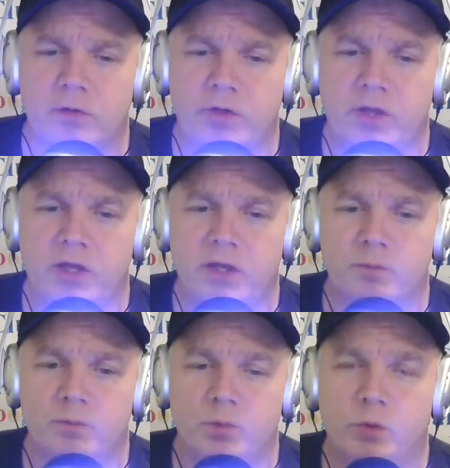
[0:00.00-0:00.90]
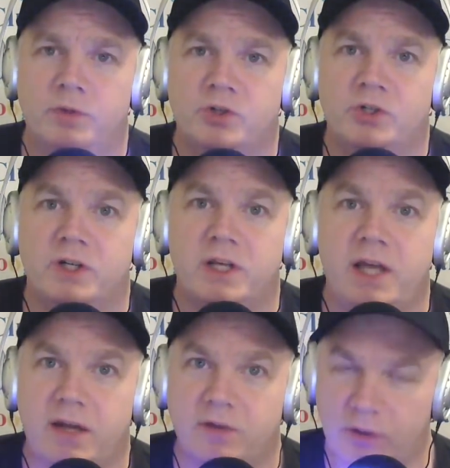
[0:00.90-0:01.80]
the moon mission
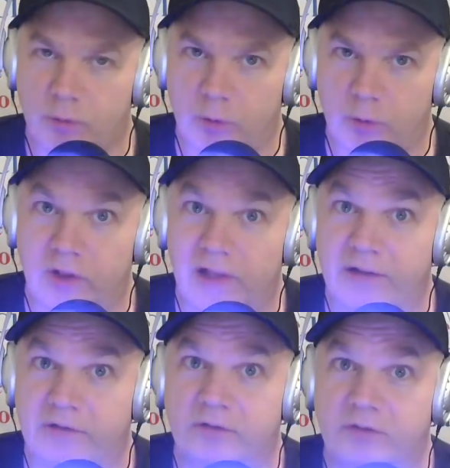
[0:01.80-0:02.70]
can down the road for the last